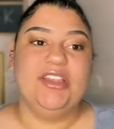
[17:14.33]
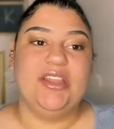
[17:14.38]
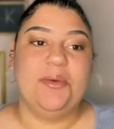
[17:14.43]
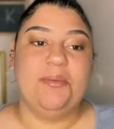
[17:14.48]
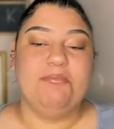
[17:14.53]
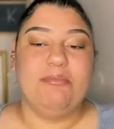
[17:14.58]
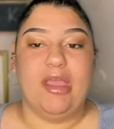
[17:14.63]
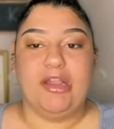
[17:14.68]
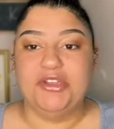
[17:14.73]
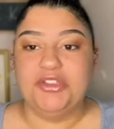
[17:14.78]
The
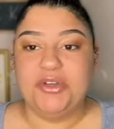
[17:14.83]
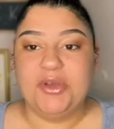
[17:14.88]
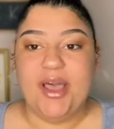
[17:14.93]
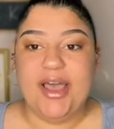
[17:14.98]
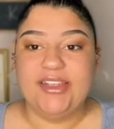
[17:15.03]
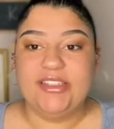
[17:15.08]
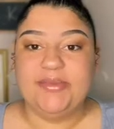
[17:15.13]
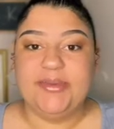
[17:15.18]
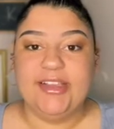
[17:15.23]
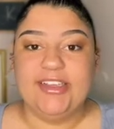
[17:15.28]
mental
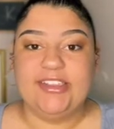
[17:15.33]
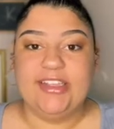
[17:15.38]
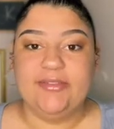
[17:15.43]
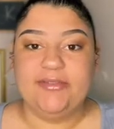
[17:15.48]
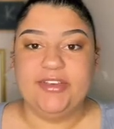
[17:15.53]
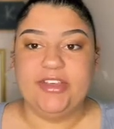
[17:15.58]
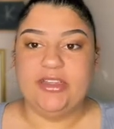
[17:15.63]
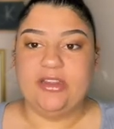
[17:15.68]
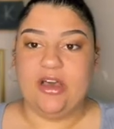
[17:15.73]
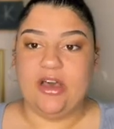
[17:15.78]
aspects
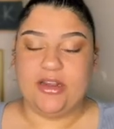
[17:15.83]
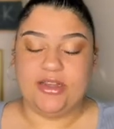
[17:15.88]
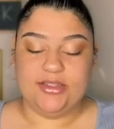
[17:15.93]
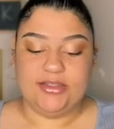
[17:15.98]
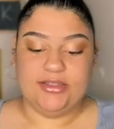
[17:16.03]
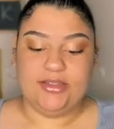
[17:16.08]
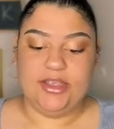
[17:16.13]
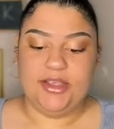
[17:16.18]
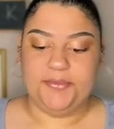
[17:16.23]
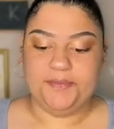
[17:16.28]
of it,
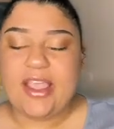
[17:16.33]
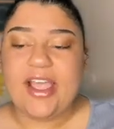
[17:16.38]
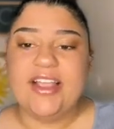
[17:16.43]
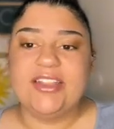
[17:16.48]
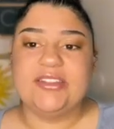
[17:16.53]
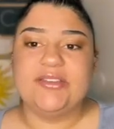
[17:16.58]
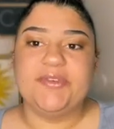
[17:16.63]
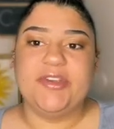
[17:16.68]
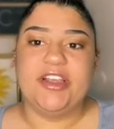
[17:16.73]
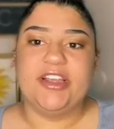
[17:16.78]
honestly,
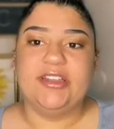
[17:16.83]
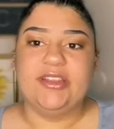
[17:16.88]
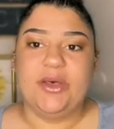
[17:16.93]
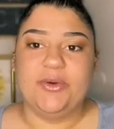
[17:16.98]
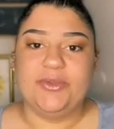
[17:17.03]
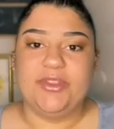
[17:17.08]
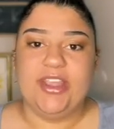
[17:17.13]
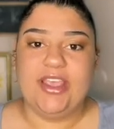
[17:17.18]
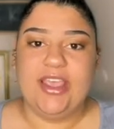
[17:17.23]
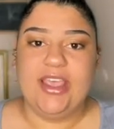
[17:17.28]
it's very
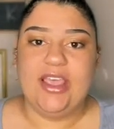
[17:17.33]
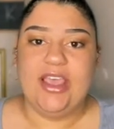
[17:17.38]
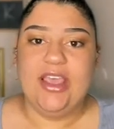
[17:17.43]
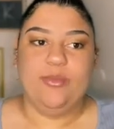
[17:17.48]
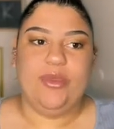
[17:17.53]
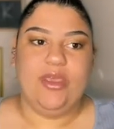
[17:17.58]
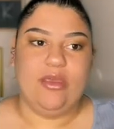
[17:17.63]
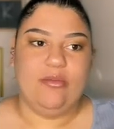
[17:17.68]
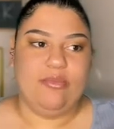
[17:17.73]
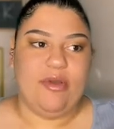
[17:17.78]
lonely
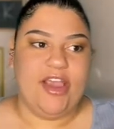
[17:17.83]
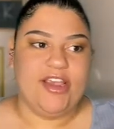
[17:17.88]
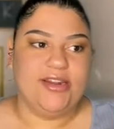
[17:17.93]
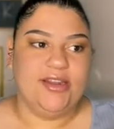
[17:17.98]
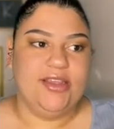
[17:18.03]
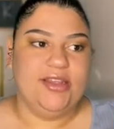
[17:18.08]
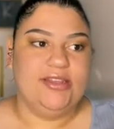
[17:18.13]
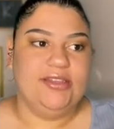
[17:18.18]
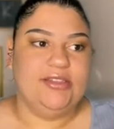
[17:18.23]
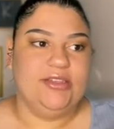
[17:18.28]
being
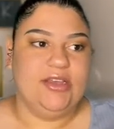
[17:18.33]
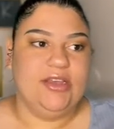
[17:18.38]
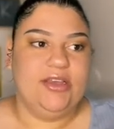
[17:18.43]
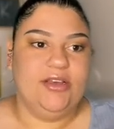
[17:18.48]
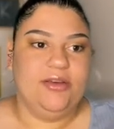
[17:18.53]
pregnant.